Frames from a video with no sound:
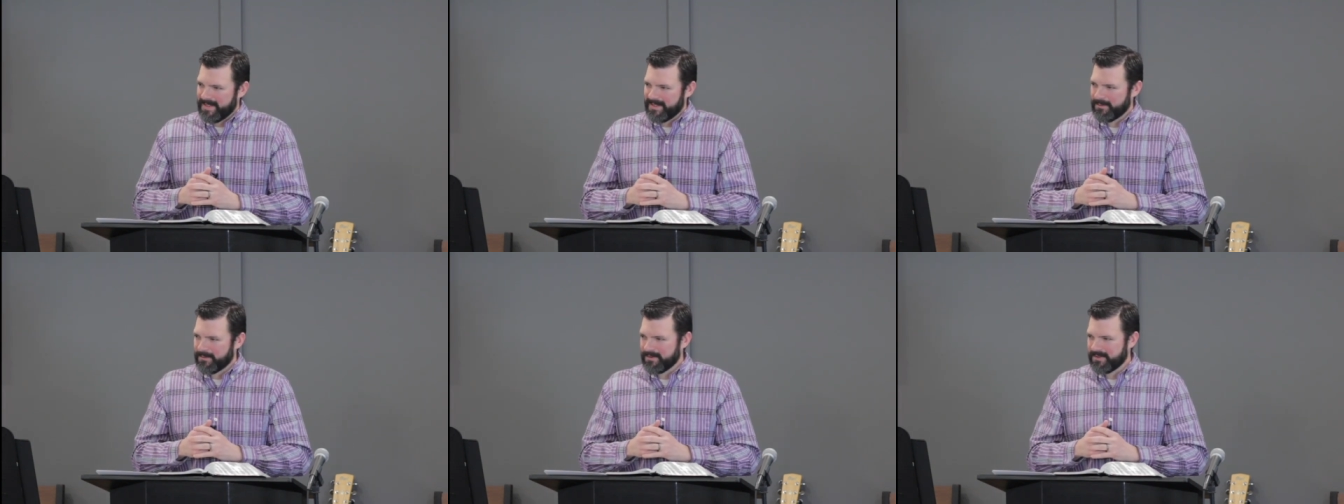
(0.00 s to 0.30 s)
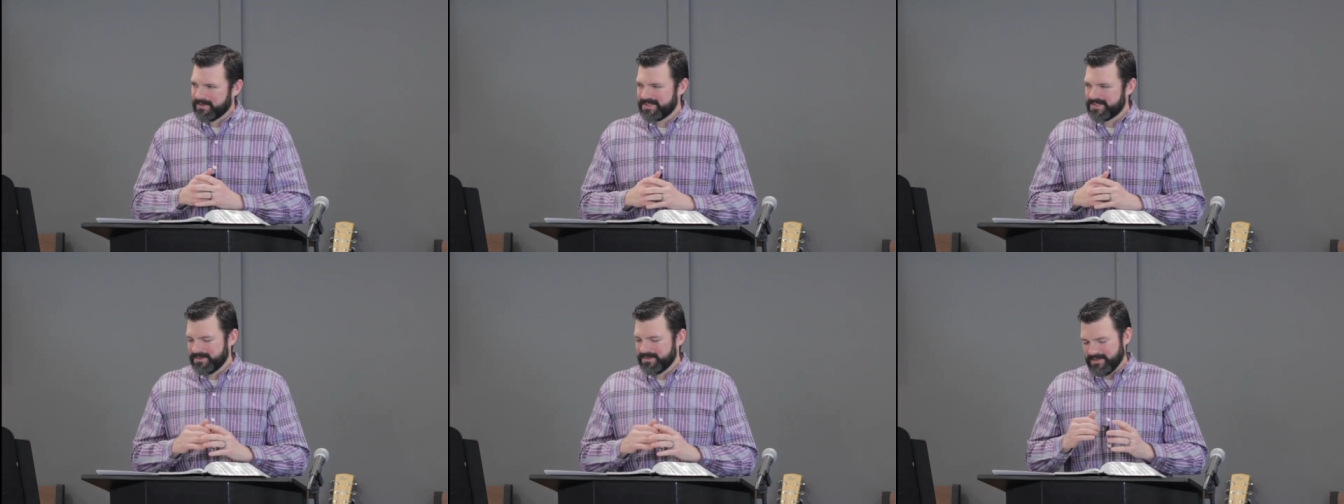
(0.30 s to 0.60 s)

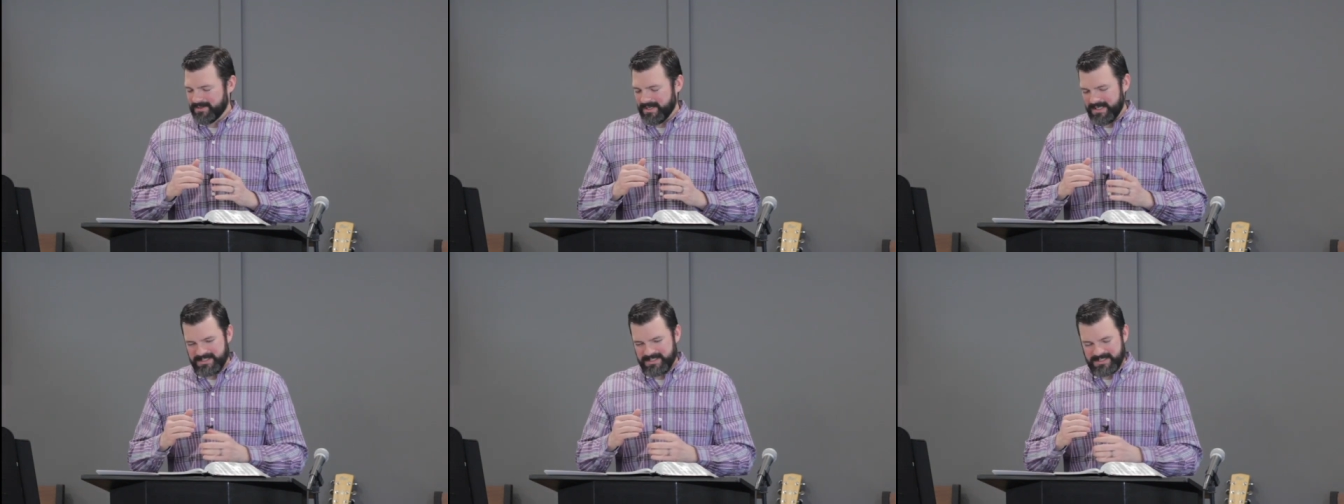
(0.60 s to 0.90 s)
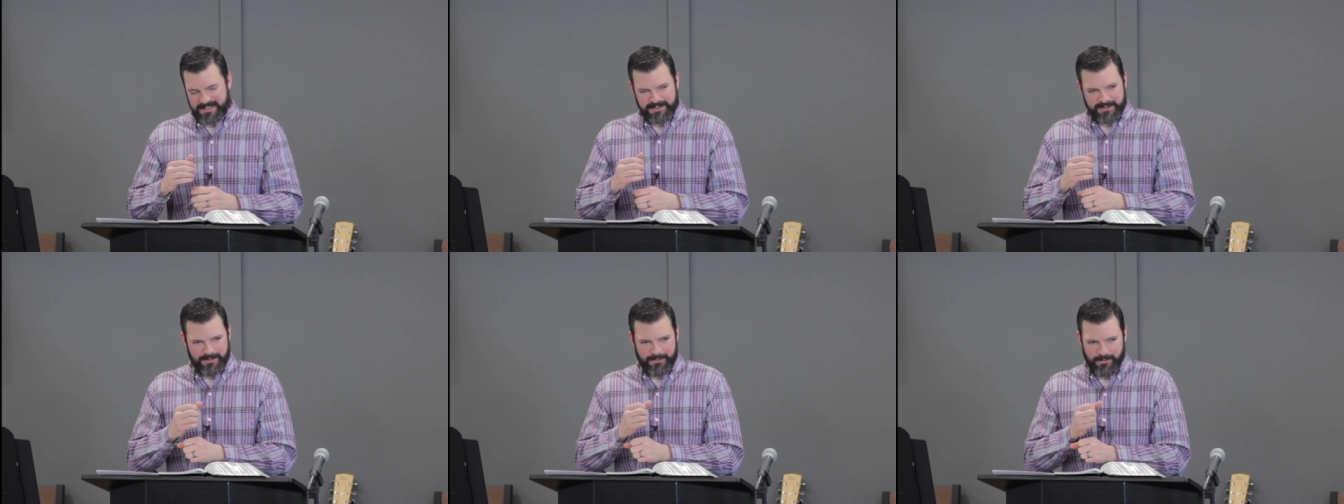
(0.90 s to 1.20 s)
Or do I
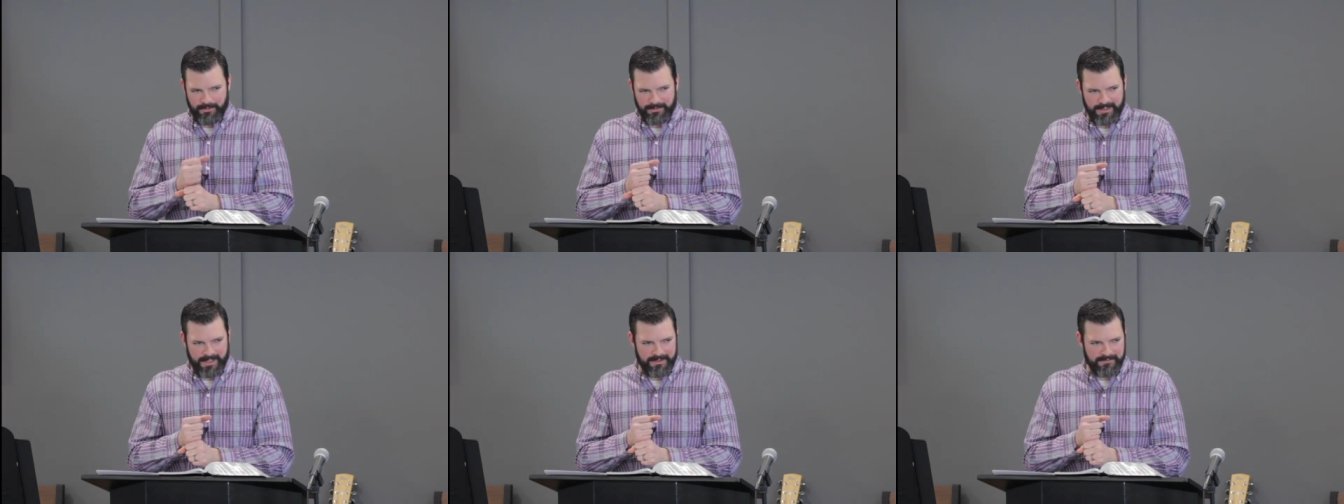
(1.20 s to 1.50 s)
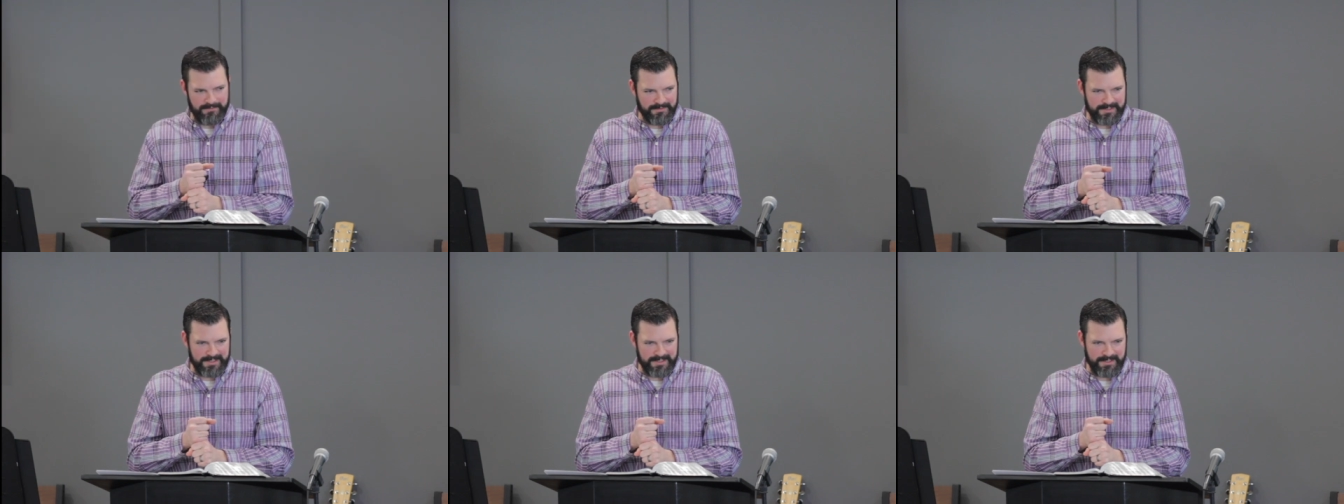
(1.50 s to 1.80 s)
just hold
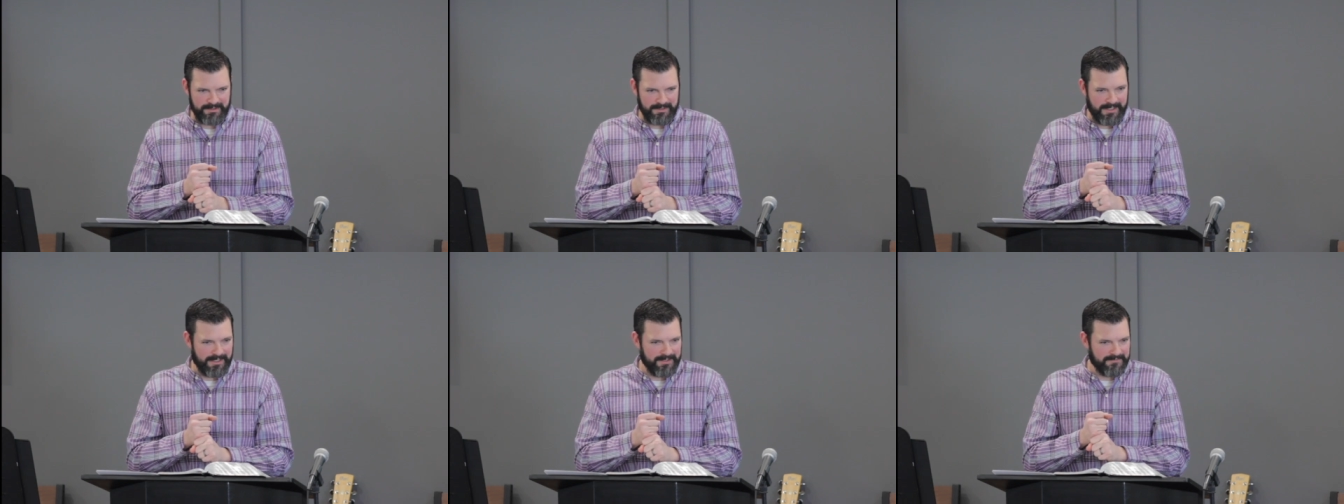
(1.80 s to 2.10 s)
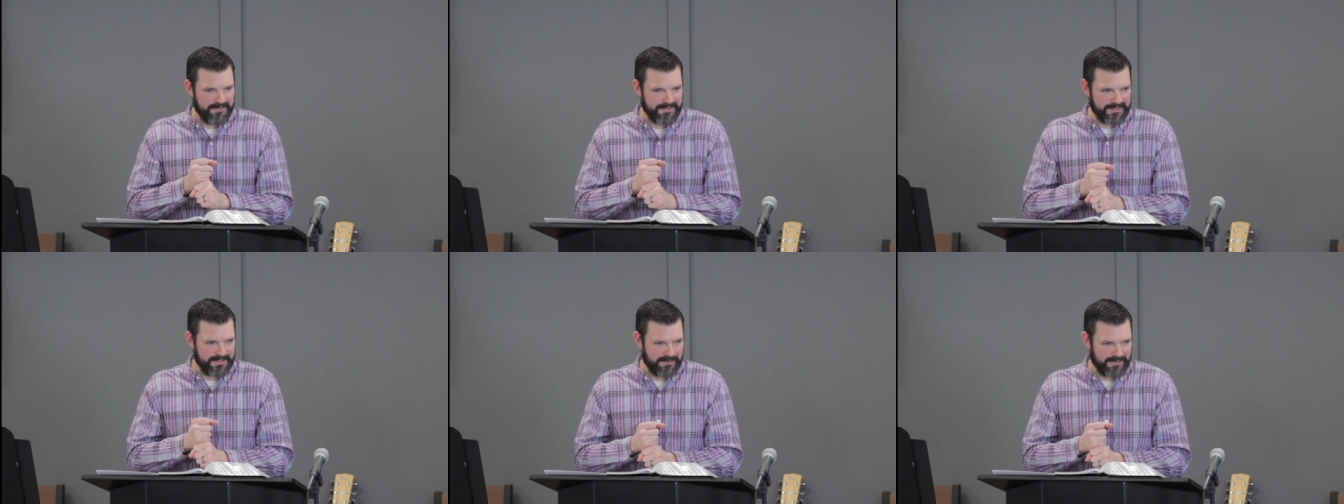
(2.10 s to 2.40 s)
on for dear
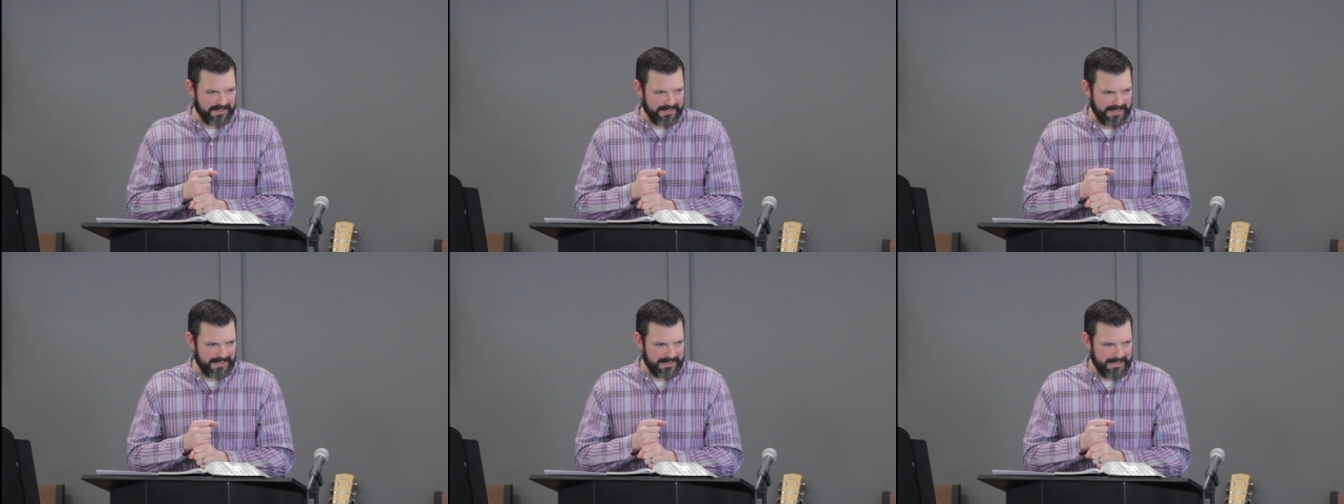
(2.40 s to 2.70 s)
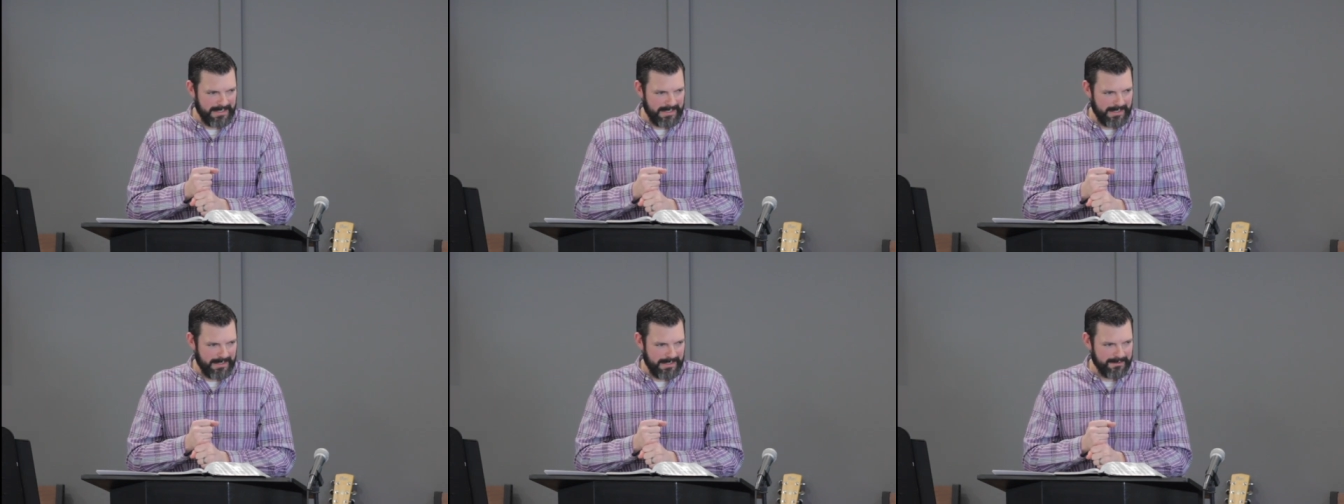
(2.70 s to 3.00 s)
life as long as I
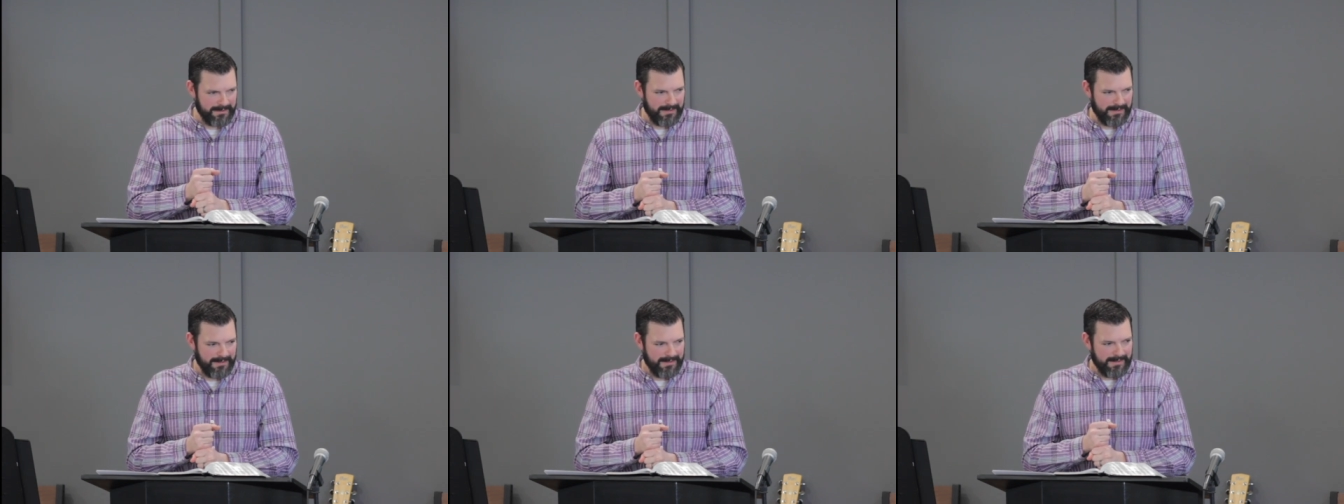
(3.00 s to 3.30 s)
can?